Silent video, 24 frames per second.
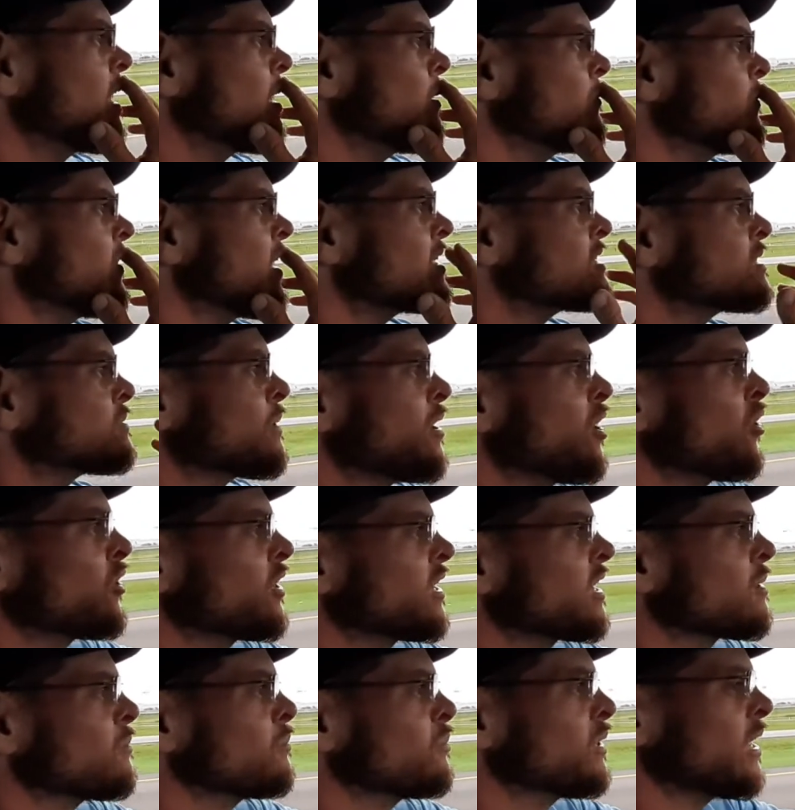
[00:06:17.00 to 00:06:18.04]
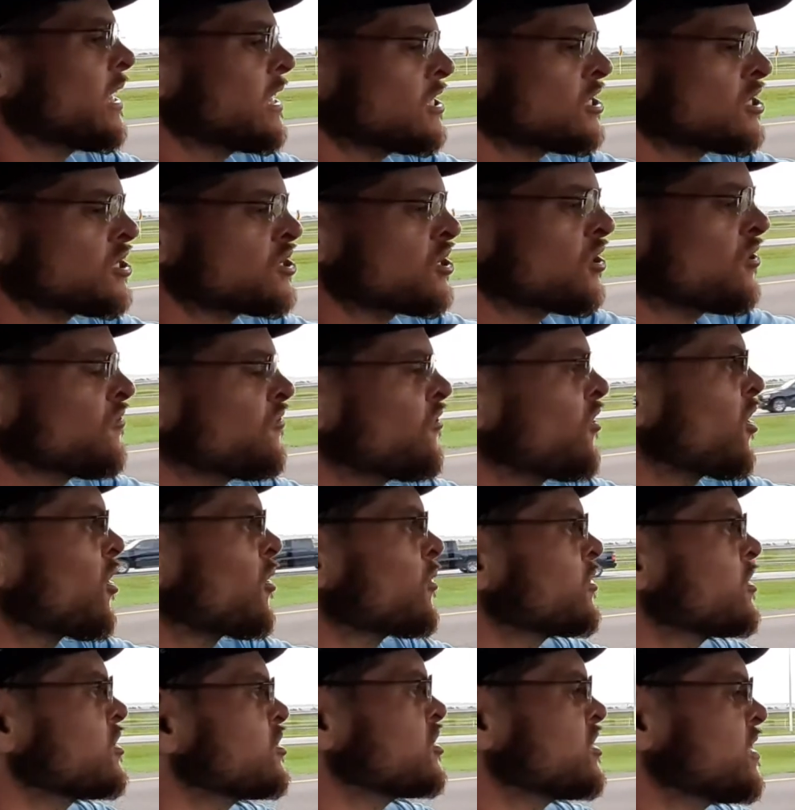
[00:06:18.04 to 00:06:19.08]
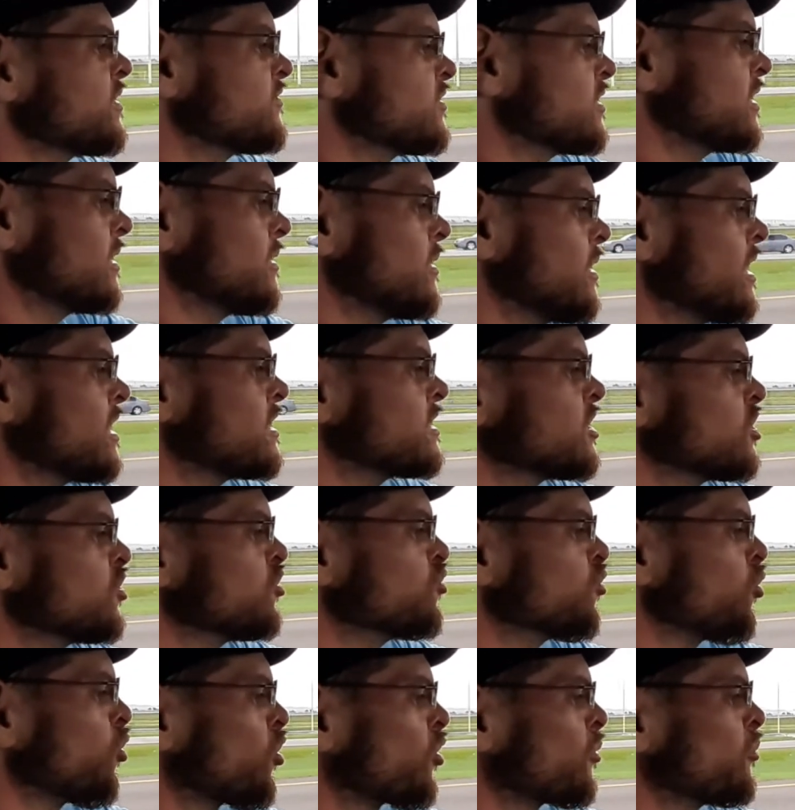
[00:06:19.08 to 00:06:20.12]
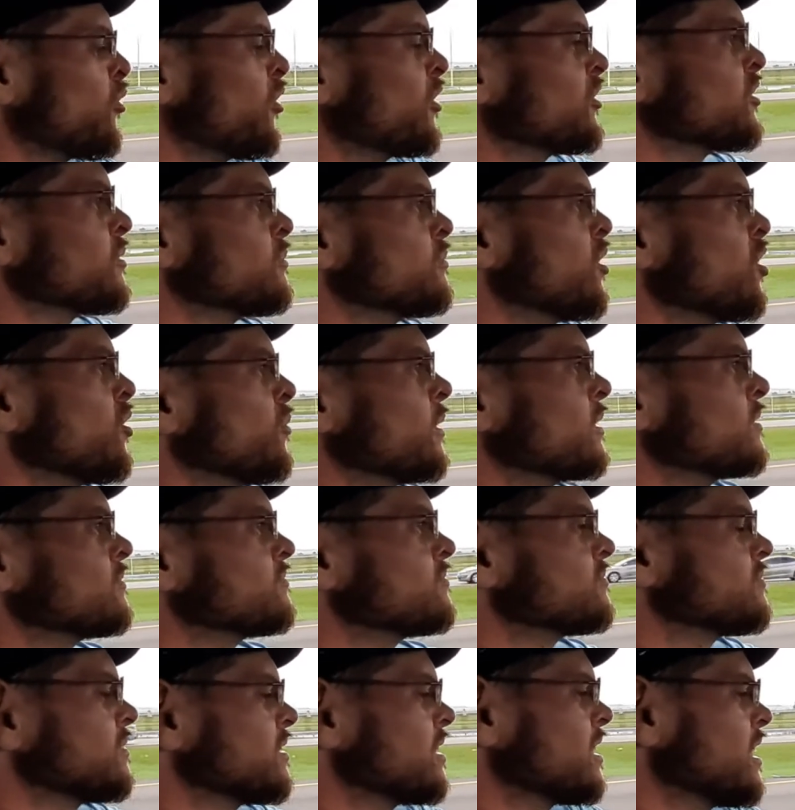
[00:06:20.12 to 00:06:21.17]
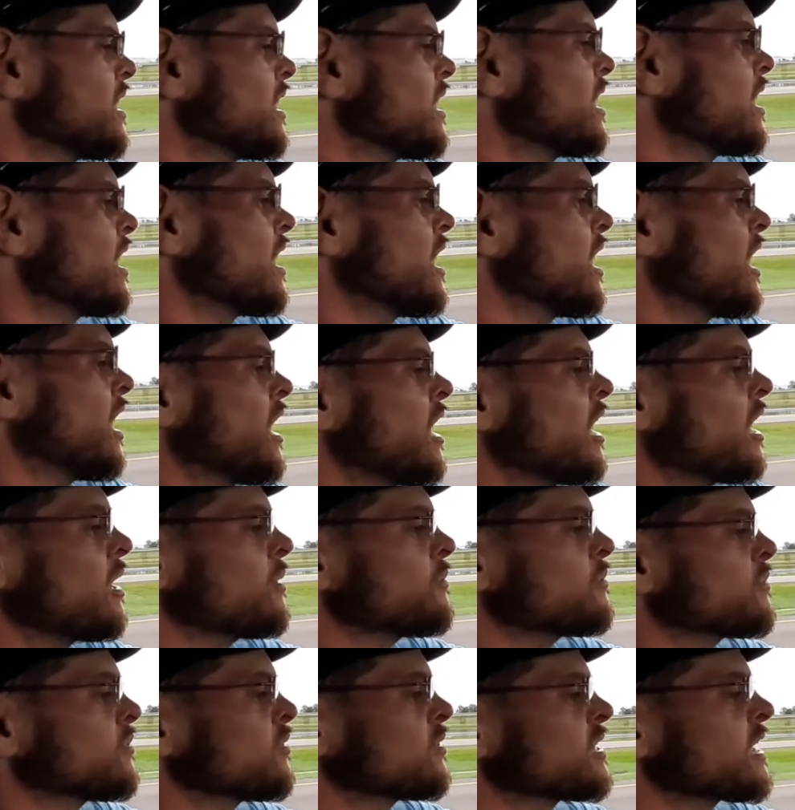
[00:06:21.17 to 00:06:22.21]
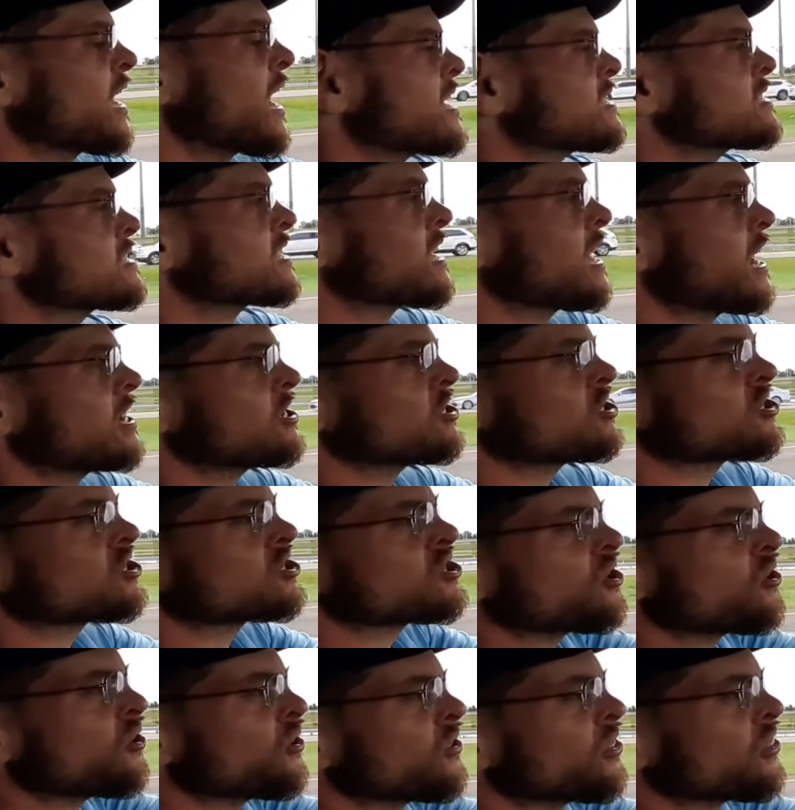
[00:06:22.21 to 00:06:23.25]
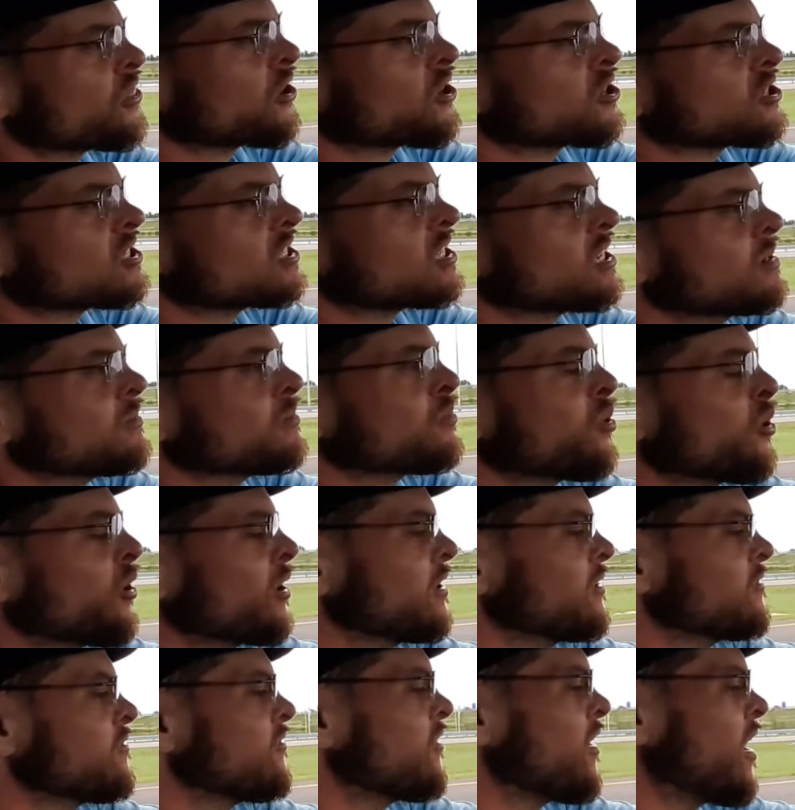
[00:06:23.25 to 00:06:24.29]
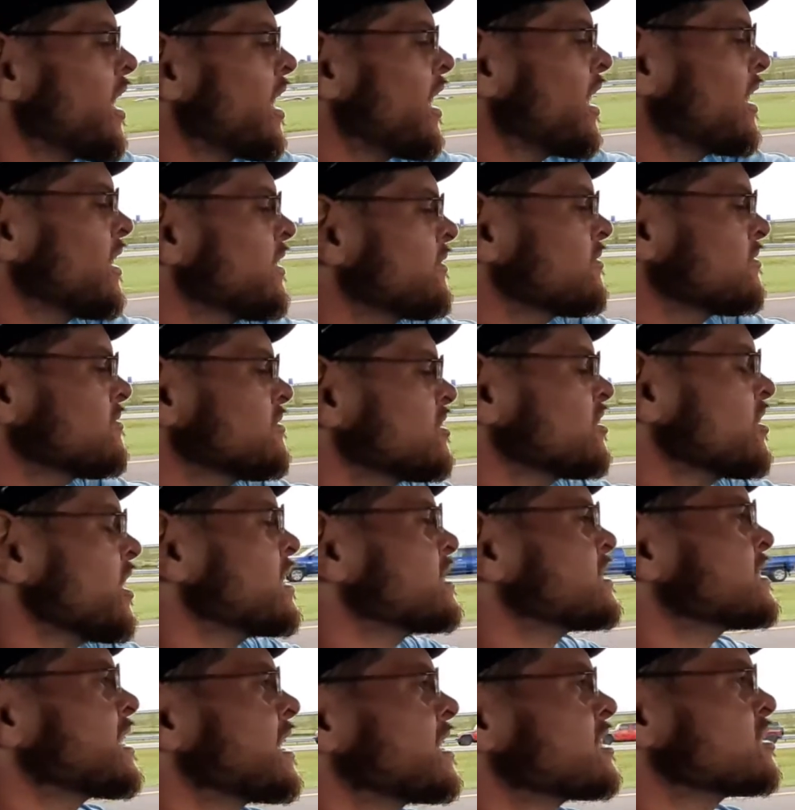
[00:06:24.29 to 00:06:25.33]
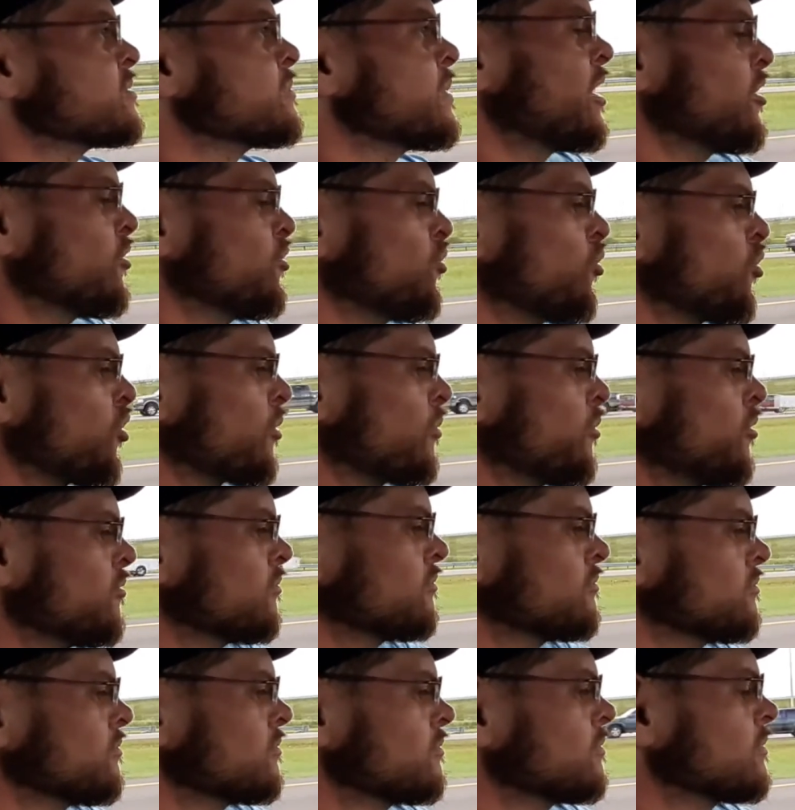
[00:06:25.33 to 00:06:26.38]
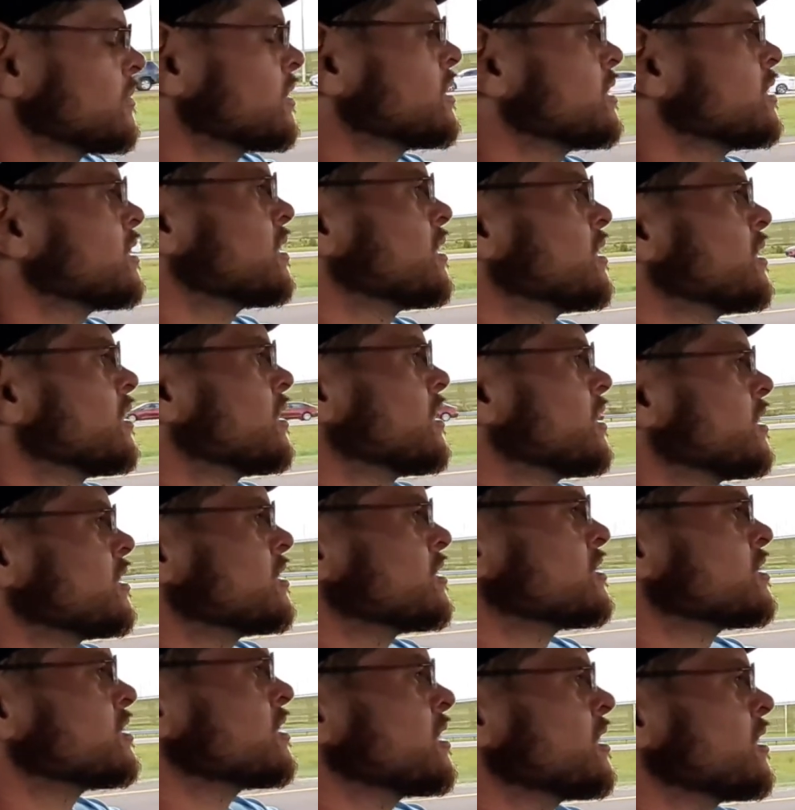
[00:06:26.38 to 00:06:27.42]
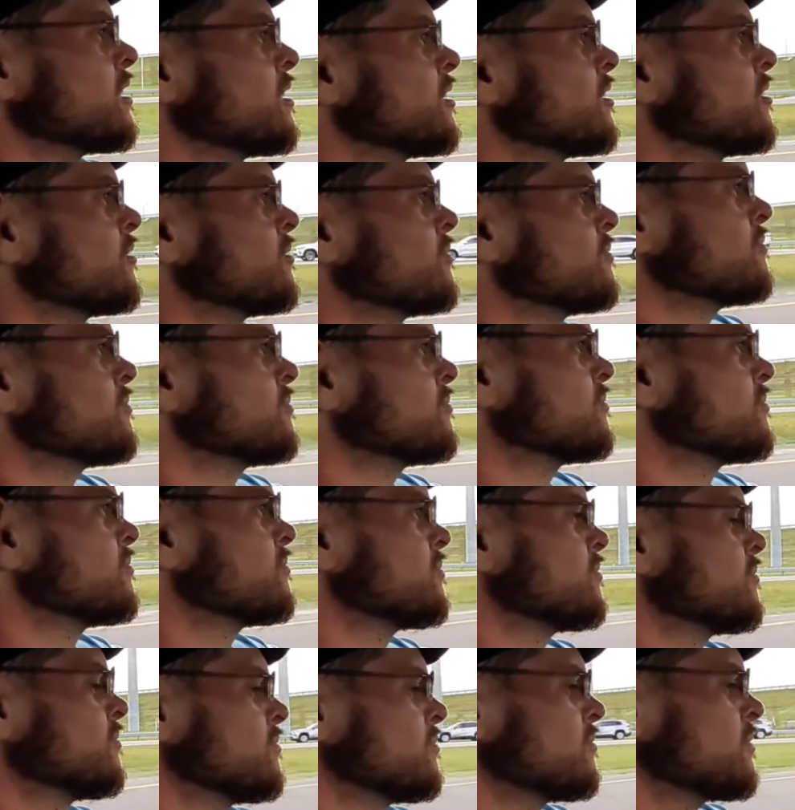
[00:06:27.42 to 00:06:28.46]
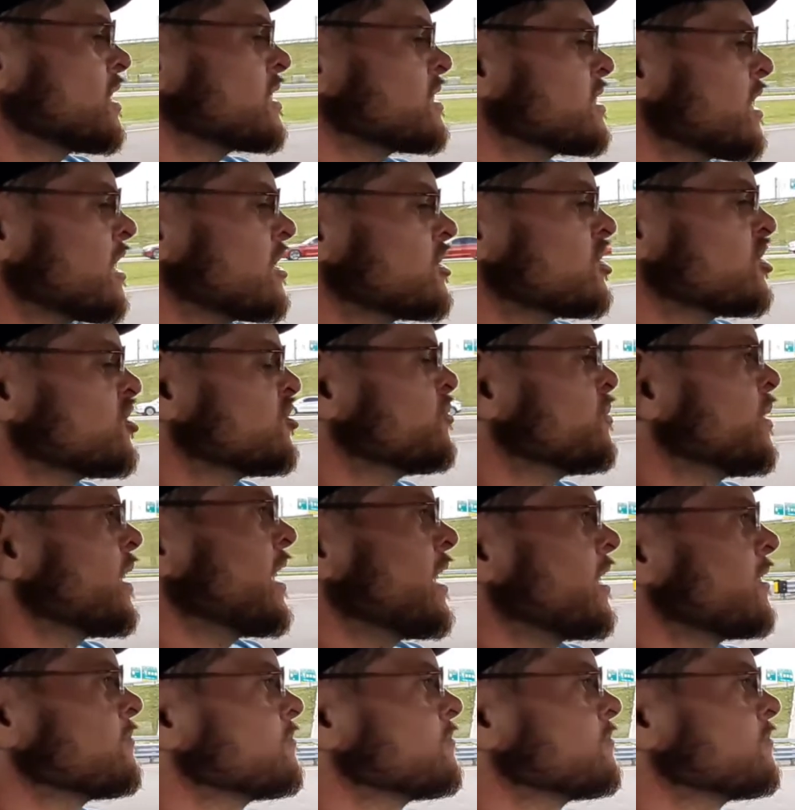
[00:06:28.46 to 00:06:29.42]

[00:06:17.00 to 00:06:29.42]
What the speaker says: that's my only complaint so far with the shifting. It's in normal at the moment. Gas gauge is showing 13.5, so that sounds about normal. So that's not too bad.